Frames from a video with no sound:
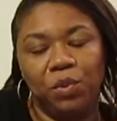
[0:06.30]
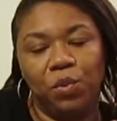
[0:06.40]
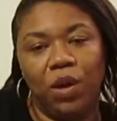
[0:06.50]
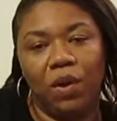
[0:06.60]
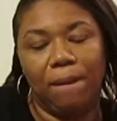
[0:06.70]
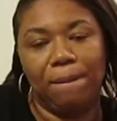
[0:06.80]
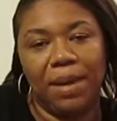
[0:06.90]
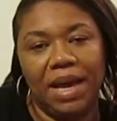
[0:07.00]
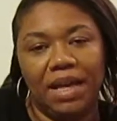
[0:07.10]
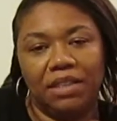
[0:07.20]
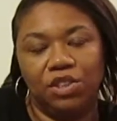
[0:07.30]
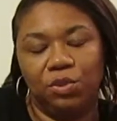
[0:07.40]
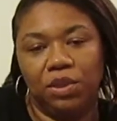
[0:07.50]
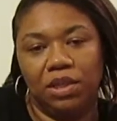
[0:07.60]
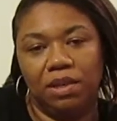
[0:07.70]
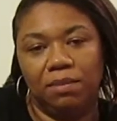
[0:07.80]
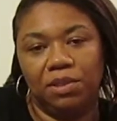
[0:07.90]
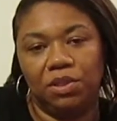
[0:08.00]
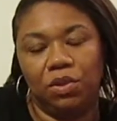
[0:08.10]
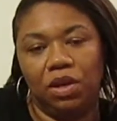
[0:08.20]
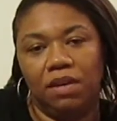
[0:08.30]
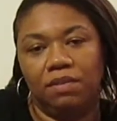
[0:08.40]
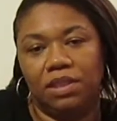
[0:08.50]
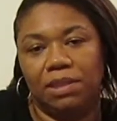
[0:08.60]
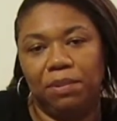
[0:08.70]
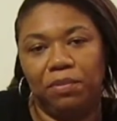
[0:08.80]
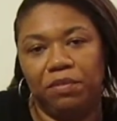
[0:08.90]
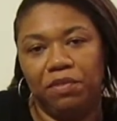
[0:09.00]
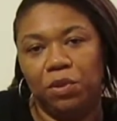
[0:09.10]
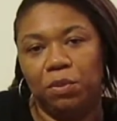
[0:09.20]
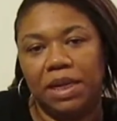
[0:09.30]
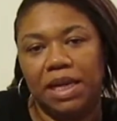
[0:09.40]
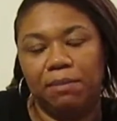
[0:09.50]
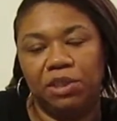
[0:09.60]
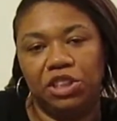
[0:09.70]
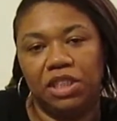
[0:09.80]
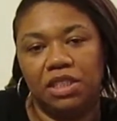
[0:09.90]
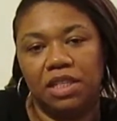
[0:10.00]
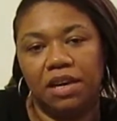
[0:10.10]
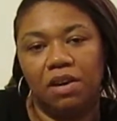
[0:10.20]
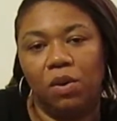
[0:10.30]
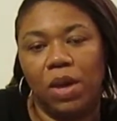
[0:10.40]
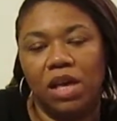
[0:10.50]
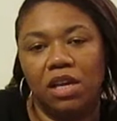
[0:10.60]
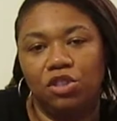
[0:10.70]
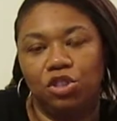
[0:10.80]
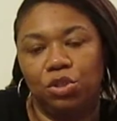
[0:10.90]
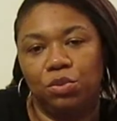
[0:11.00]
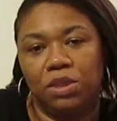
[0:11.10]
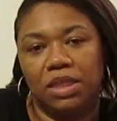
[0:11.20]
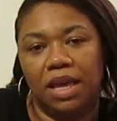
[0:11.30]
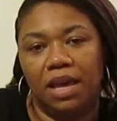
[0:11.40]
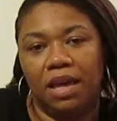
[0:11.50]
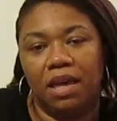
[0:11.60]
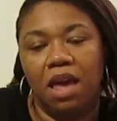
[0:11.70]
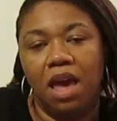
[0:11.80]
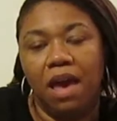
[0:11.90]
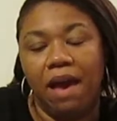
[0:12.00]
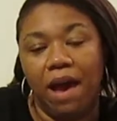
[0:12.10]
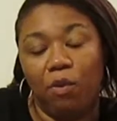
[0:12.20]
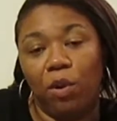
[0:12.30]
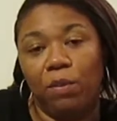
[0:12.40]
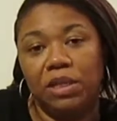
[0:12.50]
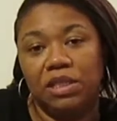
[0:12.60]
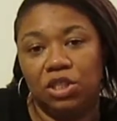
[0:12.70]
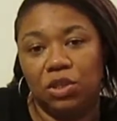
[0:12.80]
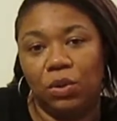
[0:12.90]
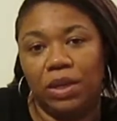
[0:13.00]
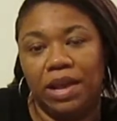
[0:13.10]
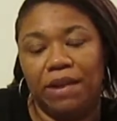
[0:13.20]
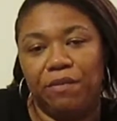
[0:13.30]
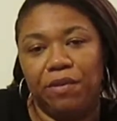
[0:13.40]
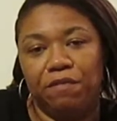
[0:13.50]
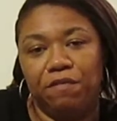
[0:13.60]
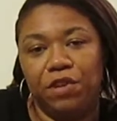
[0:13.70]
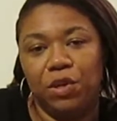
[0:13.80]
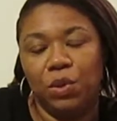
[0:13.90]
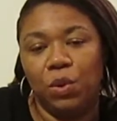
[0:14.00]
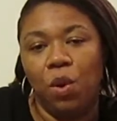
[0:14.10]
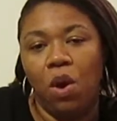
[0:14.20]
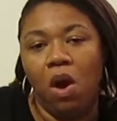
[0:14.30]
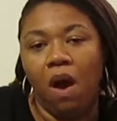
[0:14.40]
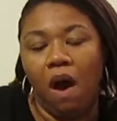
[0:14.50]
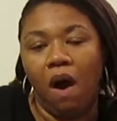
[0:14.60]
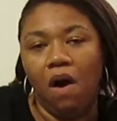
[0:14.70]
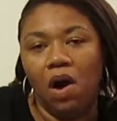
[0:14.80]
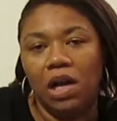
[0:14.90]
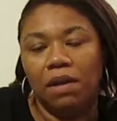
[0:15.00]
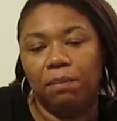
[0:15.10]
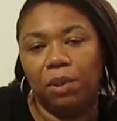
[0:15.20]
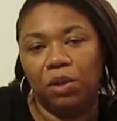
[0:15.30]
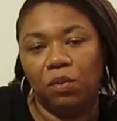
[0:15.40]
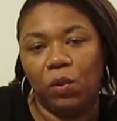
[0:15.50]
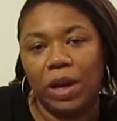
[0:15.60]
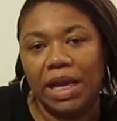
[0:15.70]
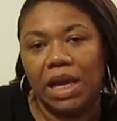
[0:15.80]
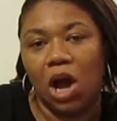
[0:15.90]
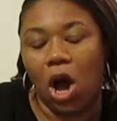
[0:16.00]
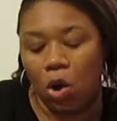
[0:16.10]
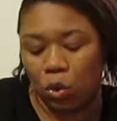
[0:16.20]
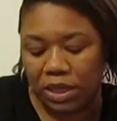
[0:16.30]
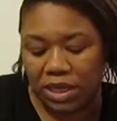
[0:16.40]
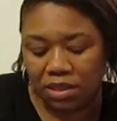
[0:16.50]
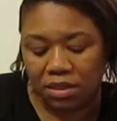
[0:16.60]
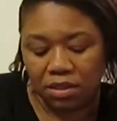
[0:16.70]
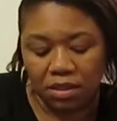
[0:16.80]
welcome back to another episode of Sip and Review. My name is Chantel, and today I will be doing a review on Put a Ring on It,